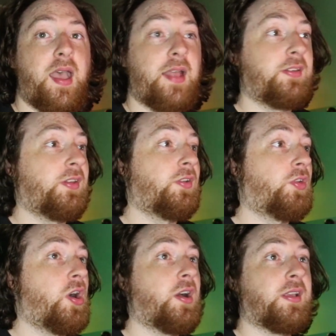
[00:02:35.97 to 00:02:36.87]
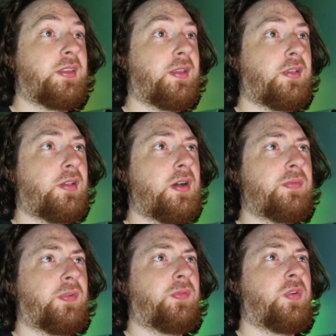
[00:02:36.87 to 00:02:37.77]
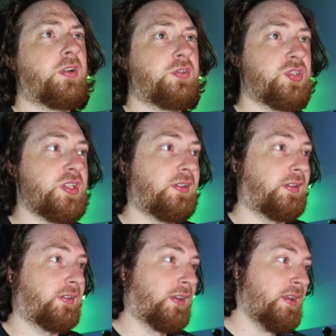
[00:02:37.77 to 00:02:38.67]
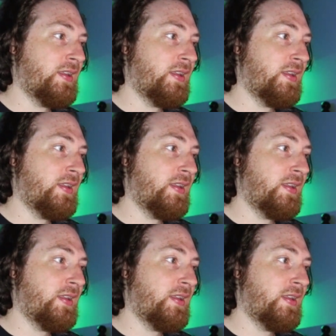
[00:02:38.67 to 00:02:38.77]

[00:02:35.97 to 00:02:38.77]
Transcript: as in dog in the cover for it. Jesus,